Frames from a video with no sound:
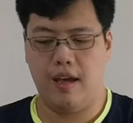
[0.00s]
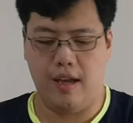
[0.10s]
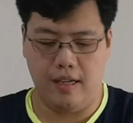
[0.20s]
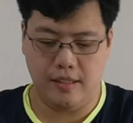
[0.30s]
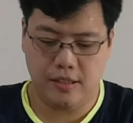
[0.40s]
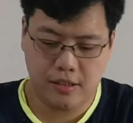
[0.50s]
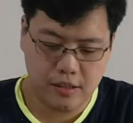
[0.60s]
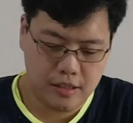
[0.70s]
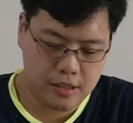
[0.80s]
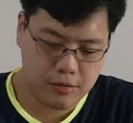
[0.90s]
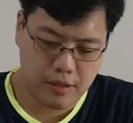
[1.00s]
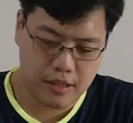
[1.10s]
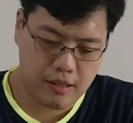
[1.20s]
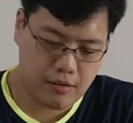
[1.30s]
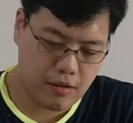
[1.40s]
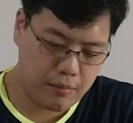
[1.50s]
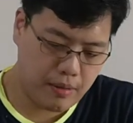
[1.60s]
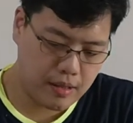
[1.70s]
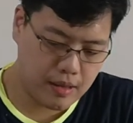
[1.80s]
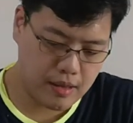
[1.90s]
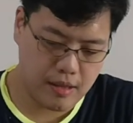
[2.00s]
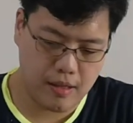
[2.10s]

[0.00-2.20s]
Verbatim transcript: Okay, so this is what the robot